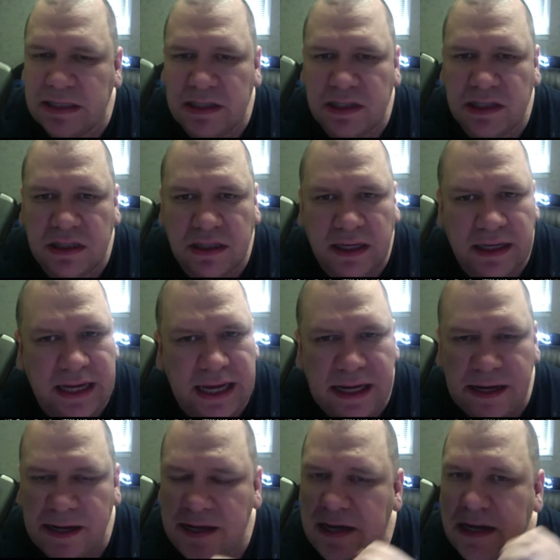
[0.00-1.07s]
It's
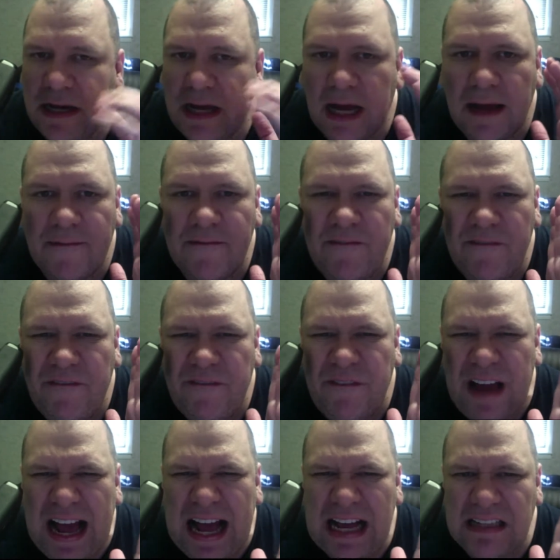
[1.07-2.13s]
again a
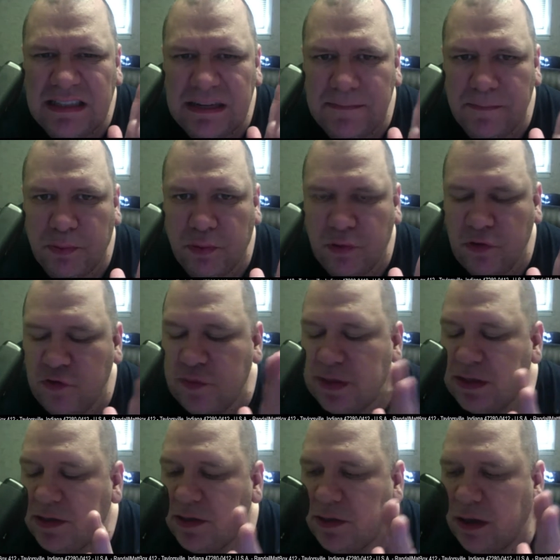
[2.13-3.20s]
vast
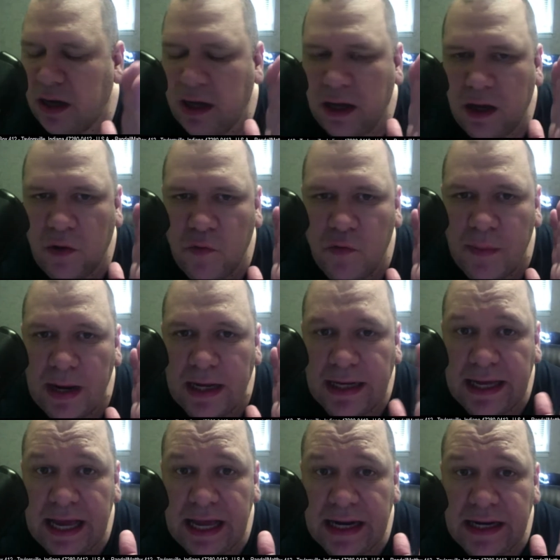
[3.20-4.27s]
improvement uh, over my
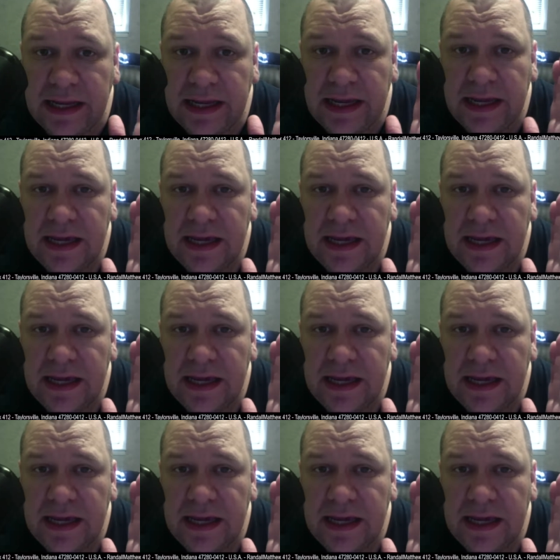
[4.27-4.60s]
Canon